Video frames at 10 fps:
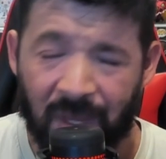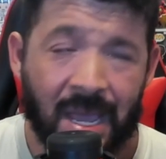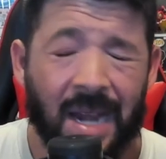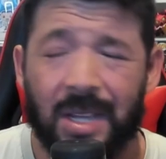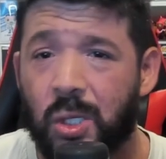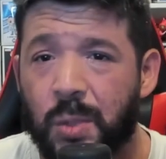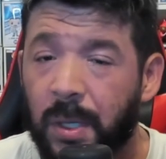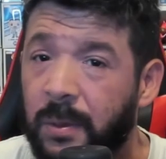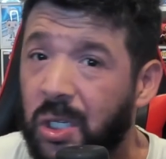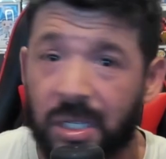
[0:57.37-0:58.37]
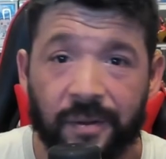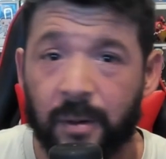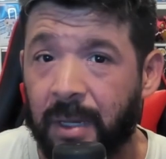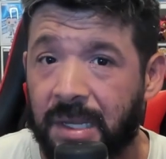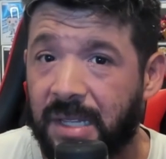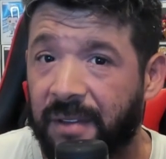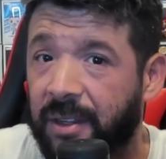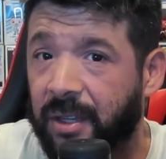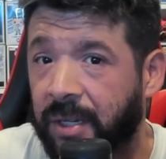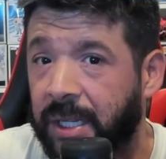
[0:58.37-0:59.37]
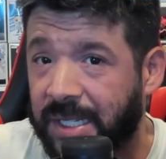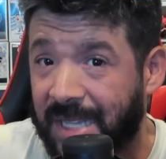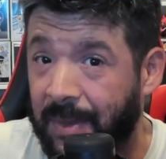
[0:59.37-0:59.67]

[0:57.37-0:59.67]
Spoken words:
and it's just pretty much confirming the stuff that they're in the same